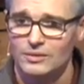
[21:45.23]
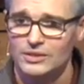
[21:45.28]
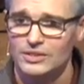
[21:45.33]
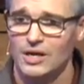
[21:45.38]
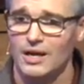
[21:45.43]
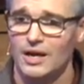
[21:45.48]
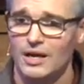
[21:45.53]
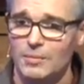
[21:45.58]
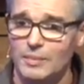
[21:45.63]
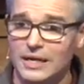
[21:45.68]

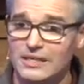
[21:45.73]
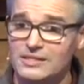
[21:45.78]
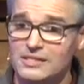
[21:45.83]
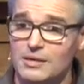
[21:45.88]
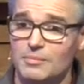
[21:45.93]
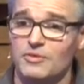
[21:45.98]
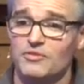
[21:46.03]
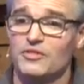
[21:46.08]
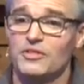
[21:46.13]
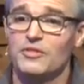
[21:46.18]
talk about
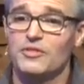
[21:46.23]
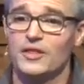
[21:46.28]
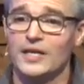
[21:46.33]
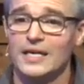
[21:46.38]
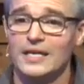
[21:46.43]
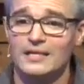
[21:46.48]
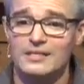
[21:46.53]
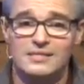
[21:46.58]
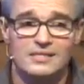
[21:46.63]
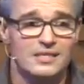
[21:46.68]
some of the
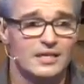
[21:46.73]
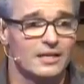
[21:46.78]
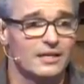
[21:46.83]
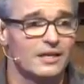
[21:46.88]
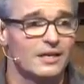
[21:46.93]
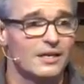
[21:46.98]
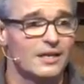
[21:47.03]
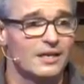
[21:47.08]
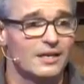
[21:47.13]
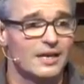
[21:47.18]
things that
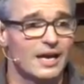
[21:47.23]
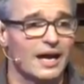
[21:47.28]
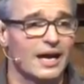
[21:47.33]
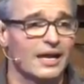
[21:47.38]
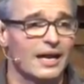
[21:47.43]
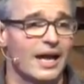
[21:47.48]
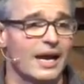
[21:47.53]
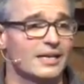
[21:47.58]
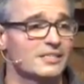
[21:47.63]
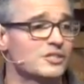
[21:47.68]

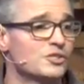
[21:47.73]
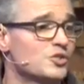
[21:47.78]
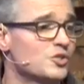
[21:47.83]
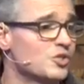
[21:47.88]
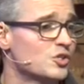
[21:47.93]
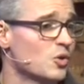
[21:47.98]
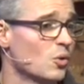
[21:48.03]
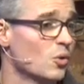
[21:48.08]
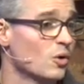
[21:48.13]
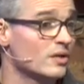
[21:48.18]
God has in
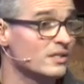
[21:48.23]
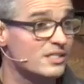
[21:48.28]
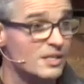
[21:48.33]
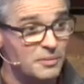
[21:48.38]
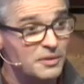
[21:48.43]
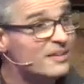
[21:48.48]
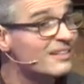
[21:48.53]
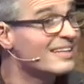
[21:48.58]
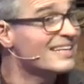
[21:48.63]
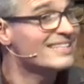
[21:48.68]
store and
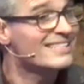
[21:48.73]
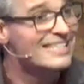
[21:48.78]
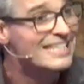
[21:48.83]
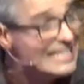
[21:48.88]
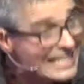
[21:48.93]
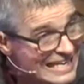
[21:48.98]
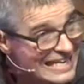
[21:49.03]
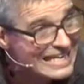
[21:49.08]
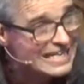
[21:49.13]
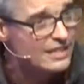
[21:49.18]
some of the things
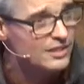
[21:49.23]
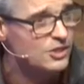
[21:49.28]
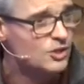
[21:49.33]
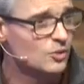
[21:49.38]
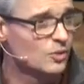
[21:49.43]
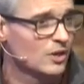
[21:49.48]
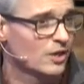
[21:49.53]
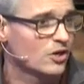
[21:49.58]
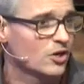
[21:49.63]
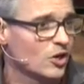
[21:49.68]
that need
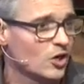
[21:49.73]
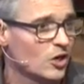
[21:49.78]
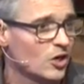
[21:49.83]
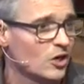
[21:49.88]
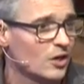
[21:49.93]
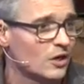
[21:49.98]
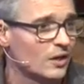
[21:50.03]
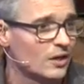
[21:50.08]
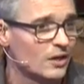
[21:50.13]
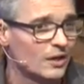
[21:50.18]
to
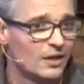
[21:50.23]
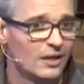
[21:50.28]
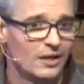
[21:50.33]
occur